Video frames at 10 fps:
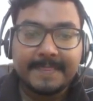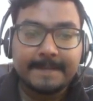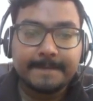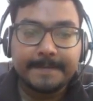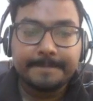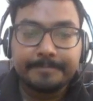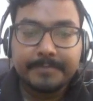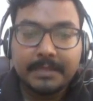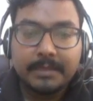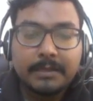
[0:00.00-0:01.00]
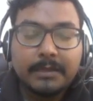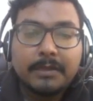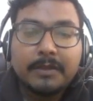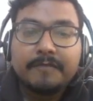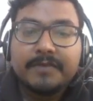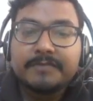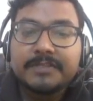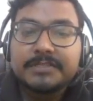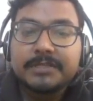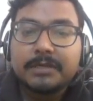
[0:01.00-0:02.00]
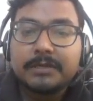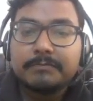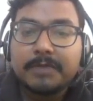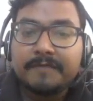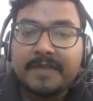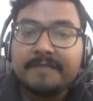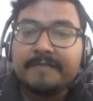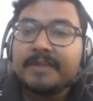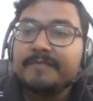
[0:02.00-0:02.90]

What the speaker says: okay, we have this when